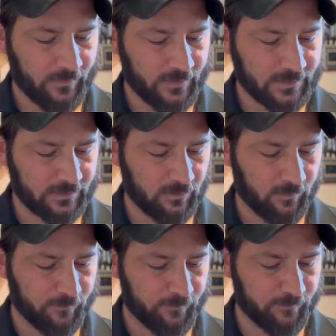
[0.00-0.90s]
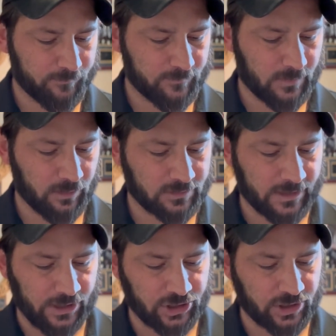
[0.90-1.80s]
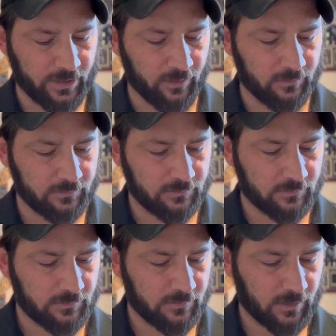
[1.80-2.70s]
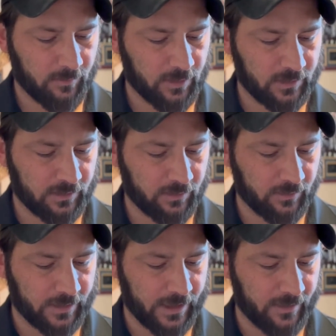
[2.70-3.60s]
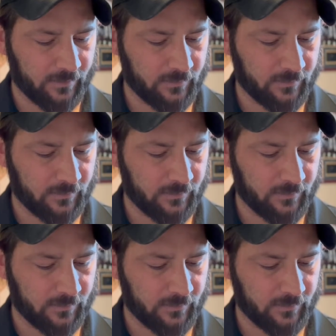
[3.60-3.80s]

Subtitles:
This little, it looks like a shell. I'm gonna click on that.